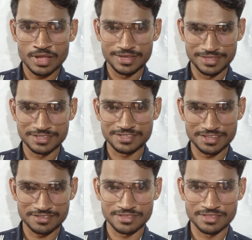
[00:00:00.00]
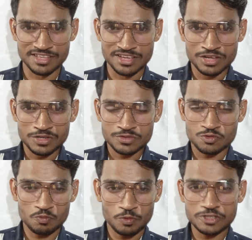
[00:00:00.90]
in this session.
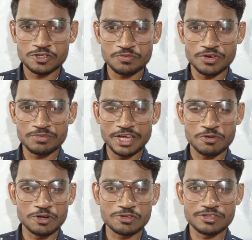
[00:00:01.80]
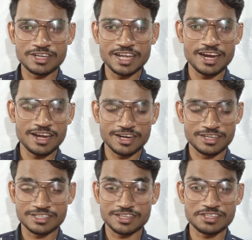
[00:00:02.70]
So first of all we are going to the
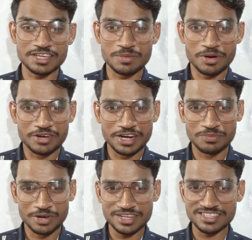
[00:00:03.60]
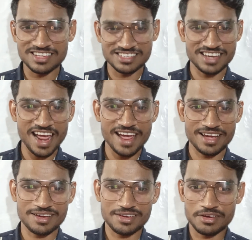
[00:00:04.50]
discussing about that what is a
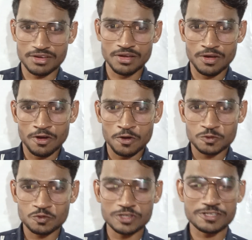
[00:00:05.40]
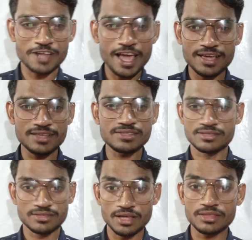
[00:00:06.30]
stack. So a stack is
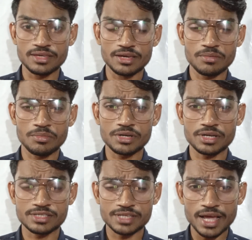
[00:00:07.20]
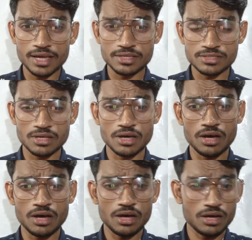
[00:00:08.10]
nothing but a stack is
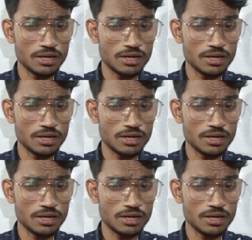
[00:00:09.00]
a